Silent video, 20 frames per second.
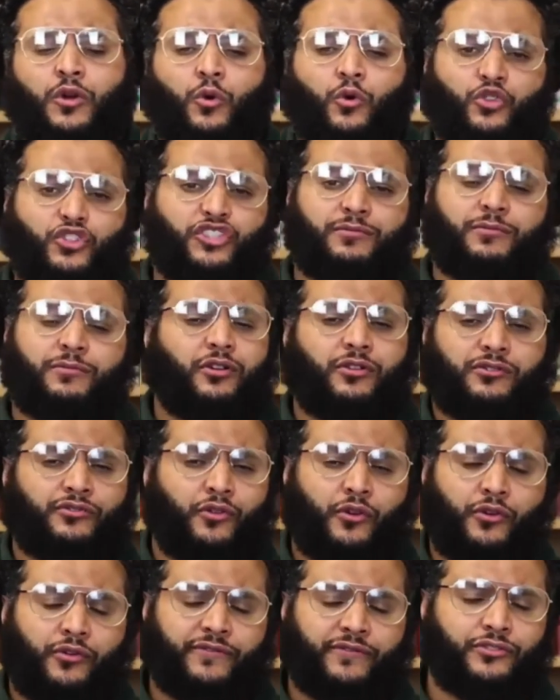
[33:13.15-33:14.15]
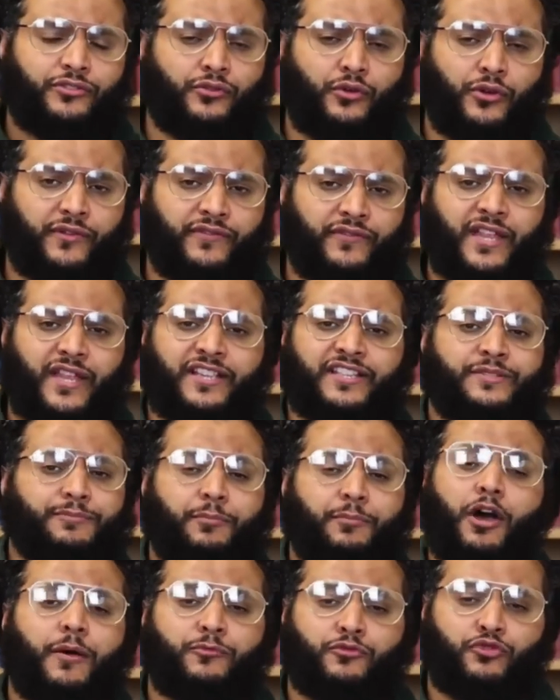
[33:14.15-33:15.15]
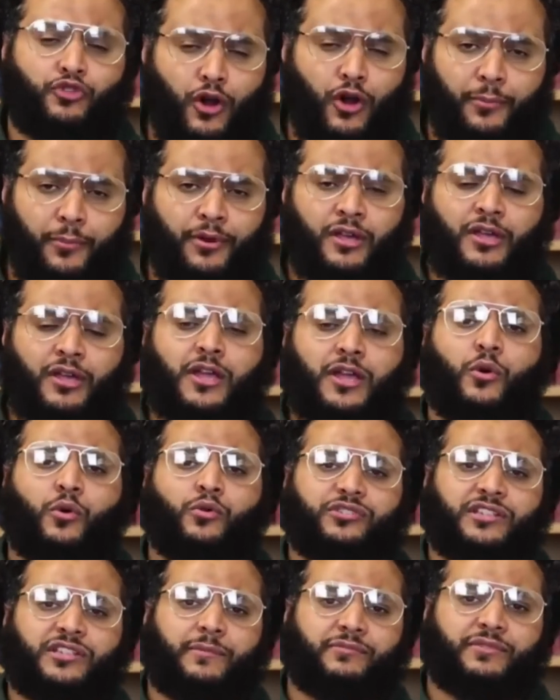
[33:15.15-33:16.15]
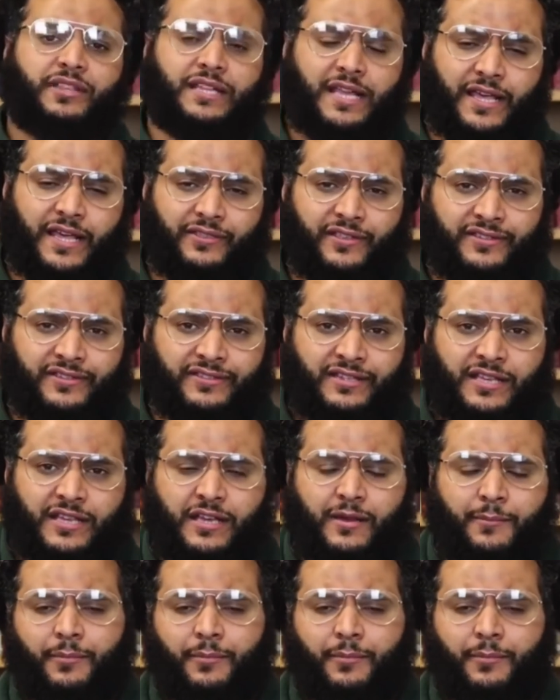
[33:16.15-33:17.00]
or, or not, not even that, sperm drop, or something like this.